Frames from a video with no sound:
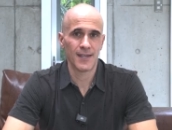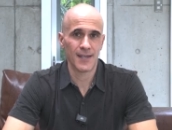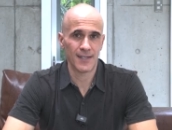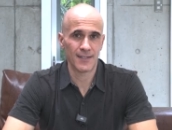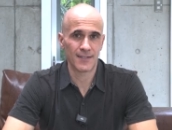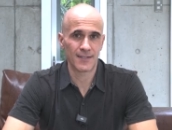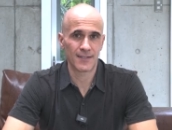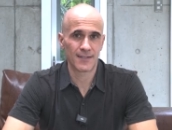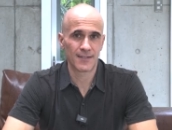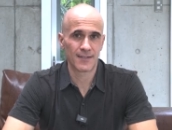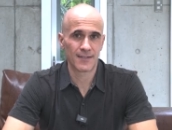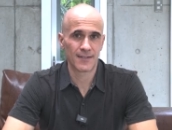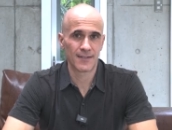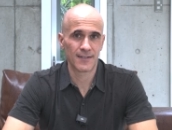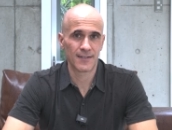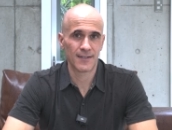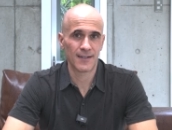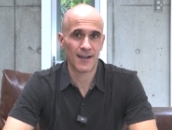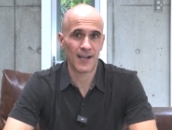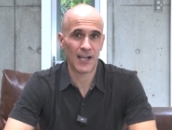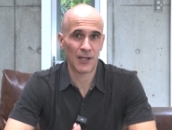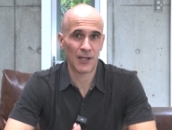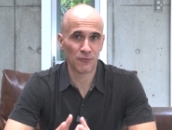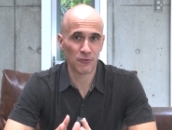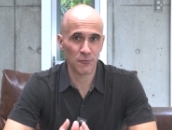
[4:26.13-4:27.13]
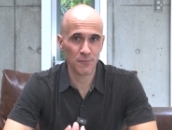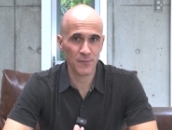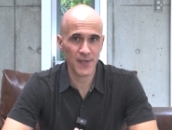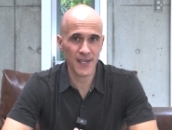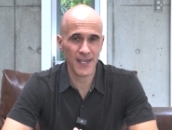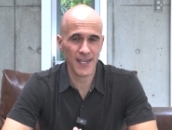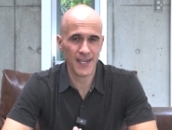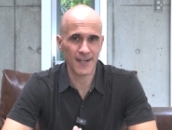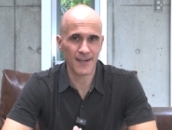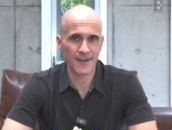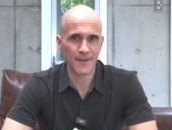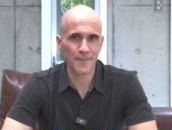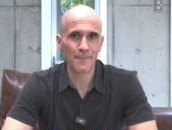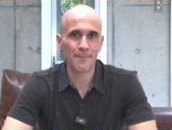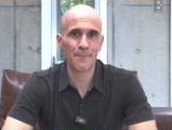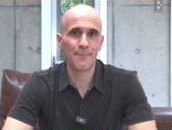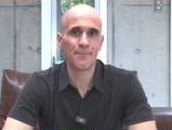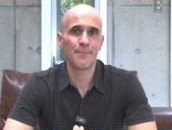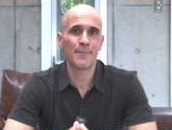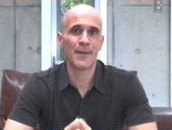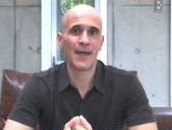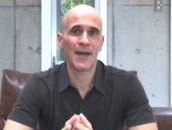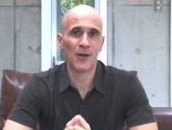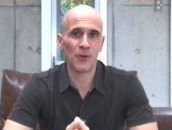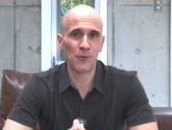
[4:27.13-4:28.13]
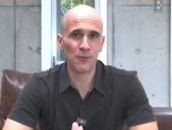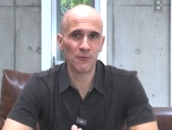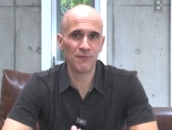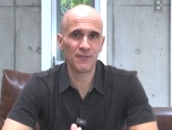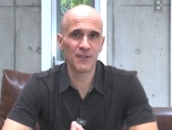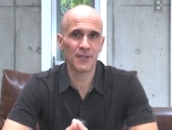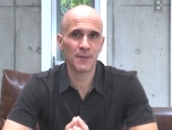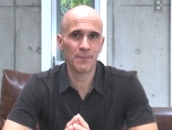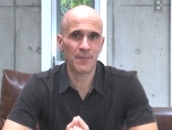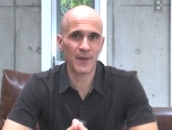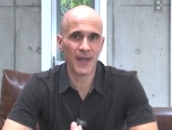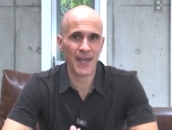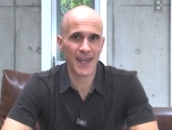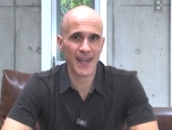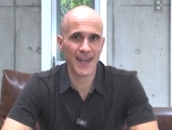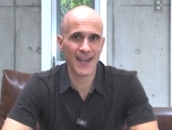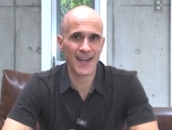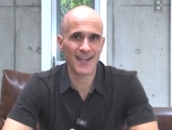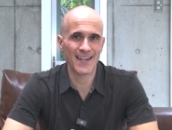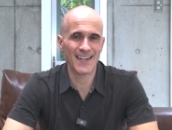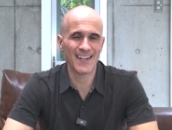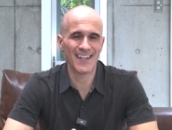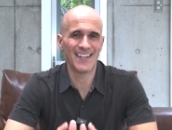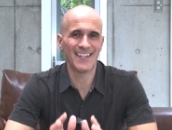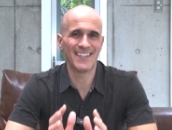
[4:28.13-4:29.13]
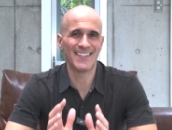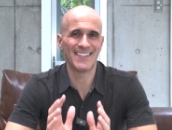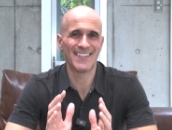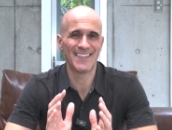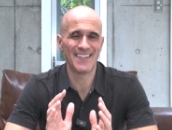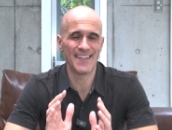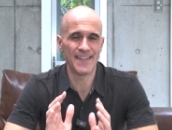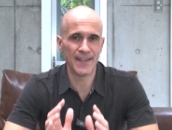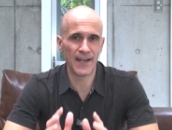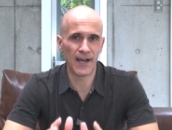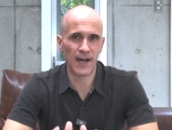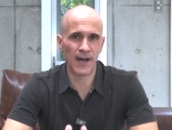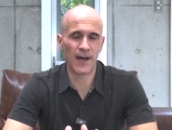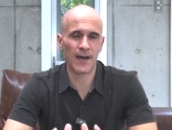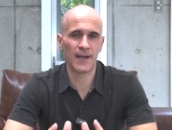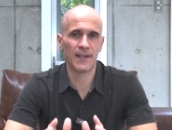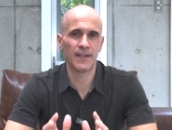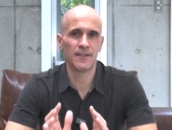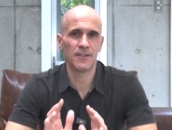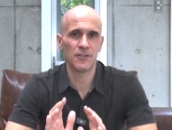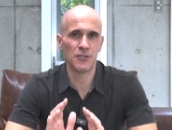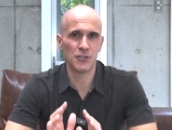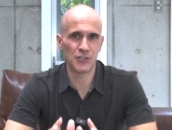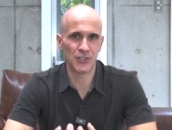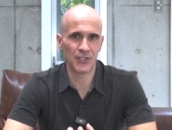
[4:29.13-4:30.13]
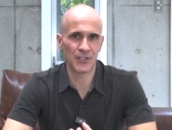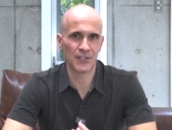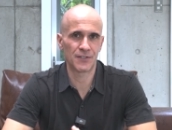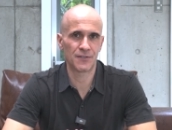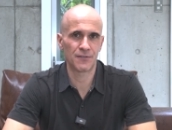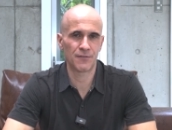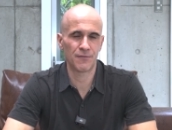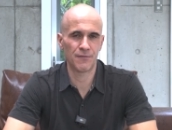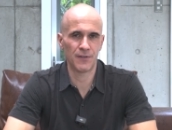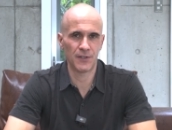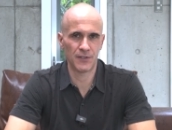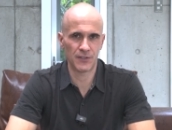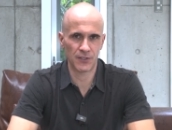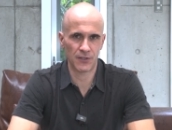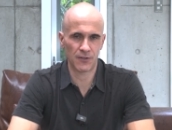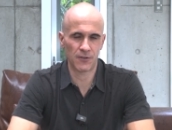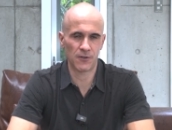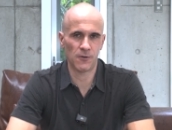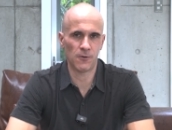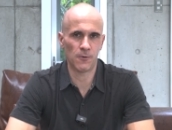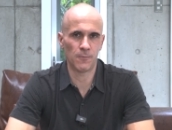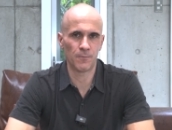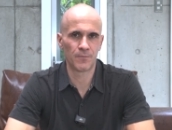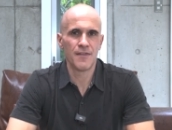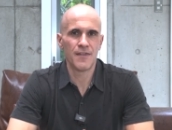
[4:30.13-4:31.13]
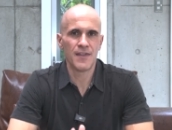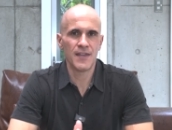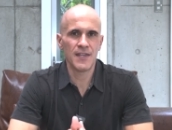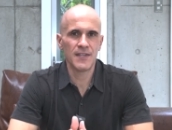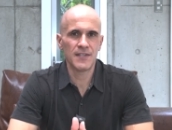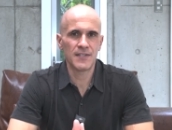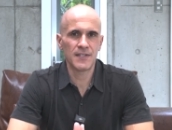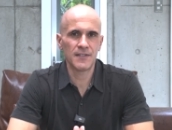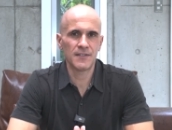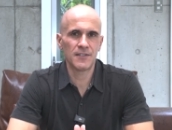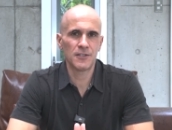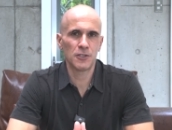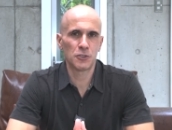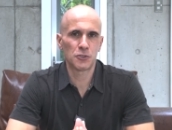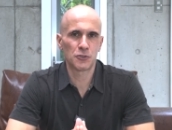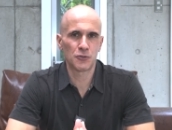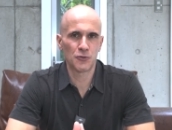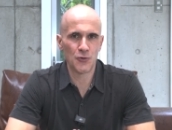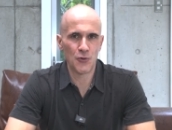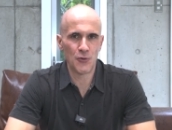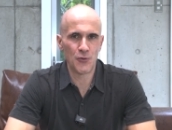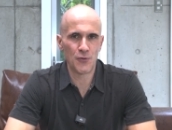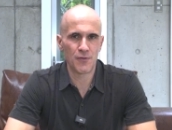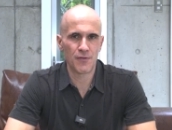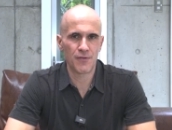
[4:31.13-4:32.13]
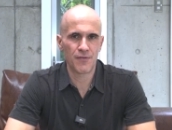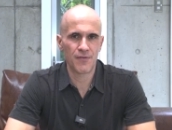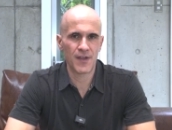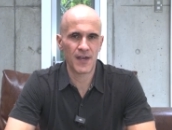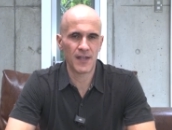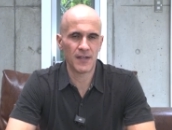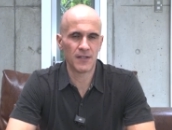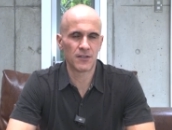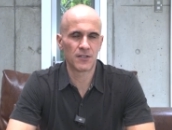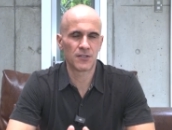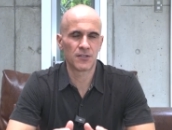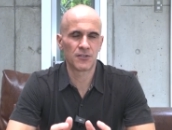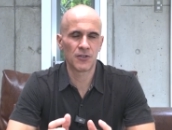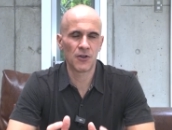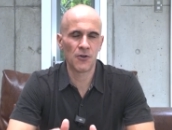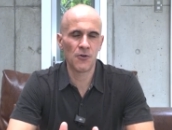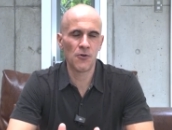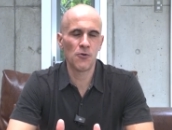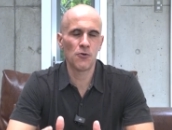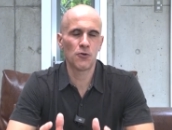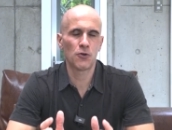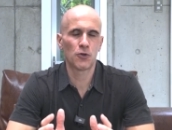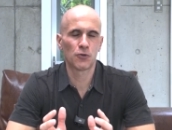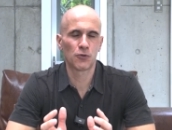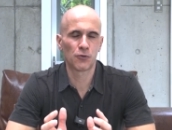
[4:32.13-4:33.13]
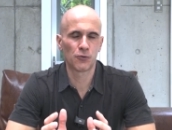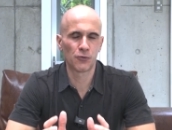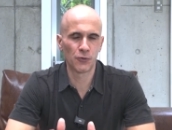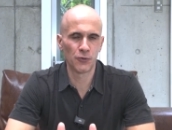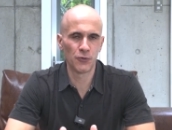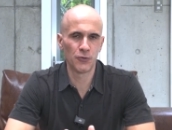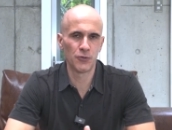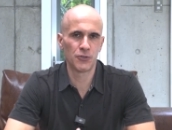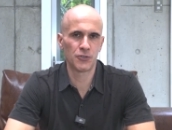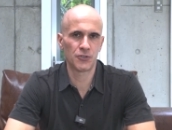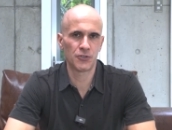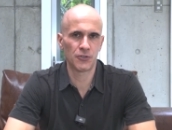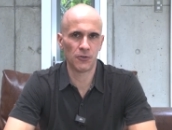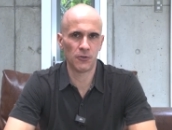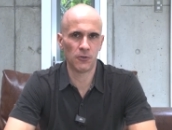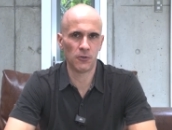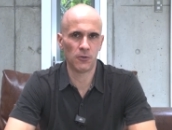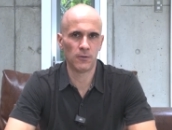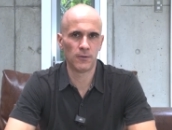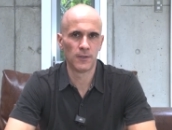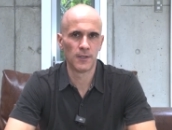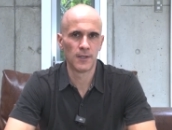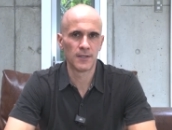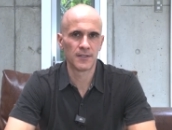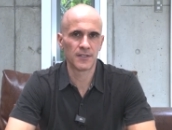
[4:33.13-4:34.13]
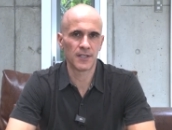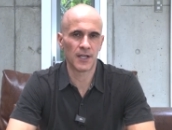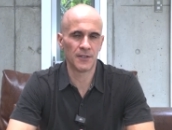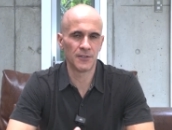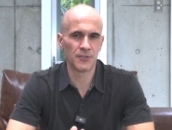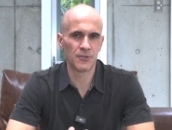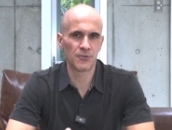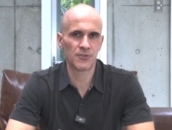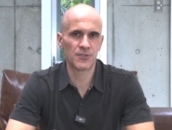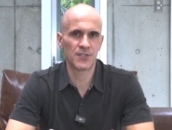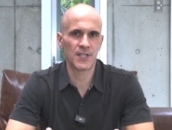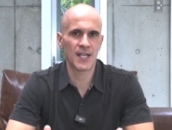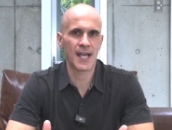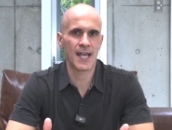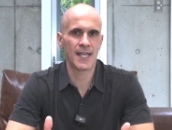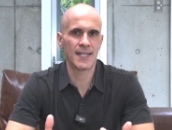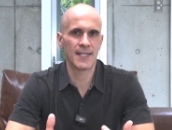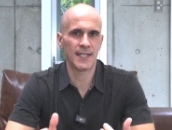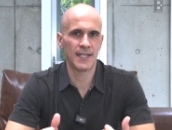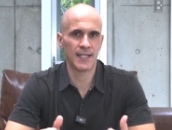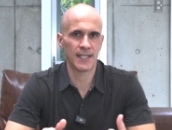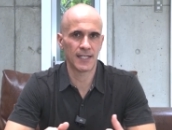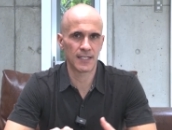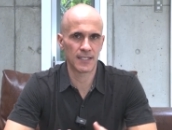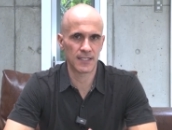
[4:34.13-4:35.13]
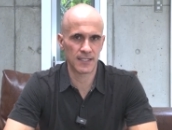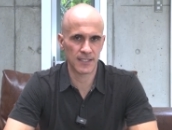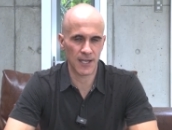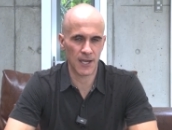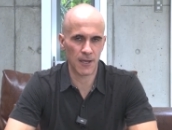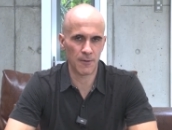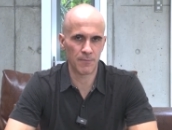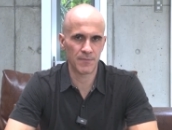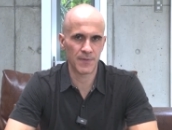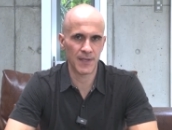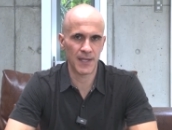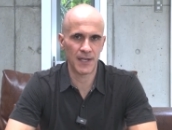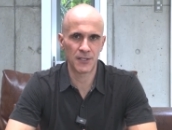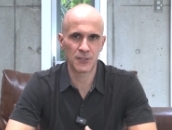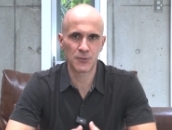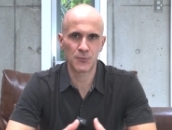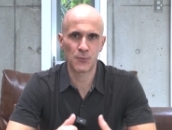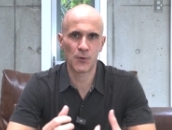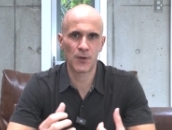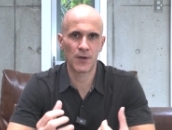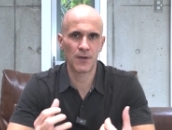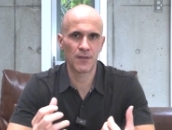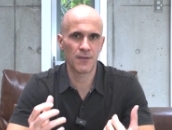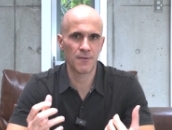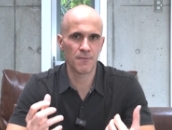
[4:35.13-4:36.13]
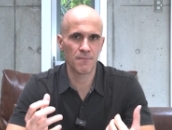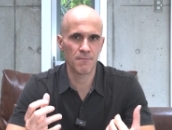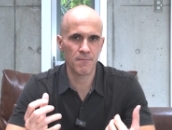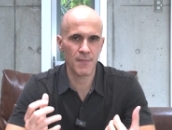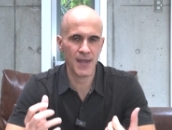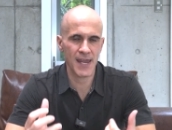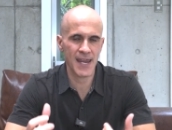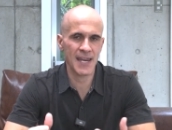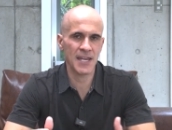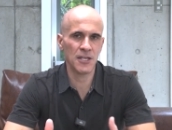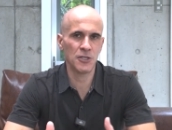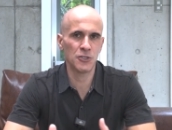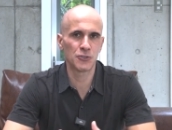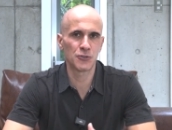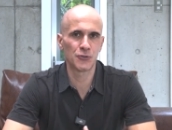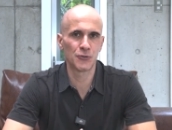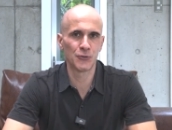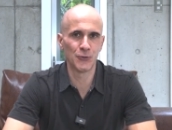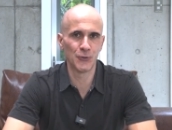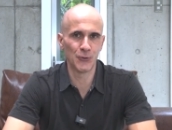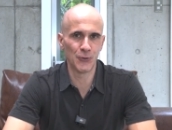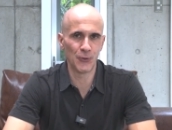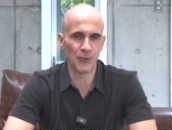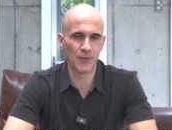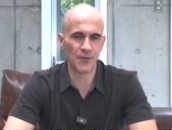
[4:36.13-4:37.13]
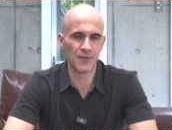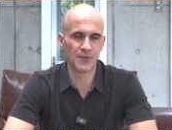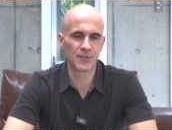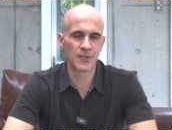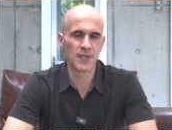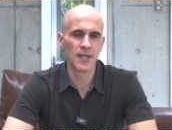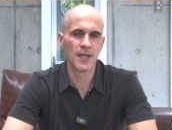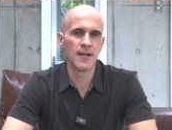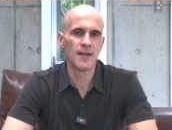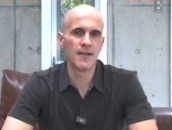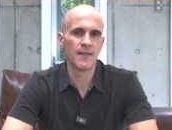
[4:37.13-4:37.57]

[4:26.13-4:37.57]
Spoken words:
Yes, I repeat, pelvic pain is not just physical. This is a truth that is so crucial to understand and accept, and it's one of the main truths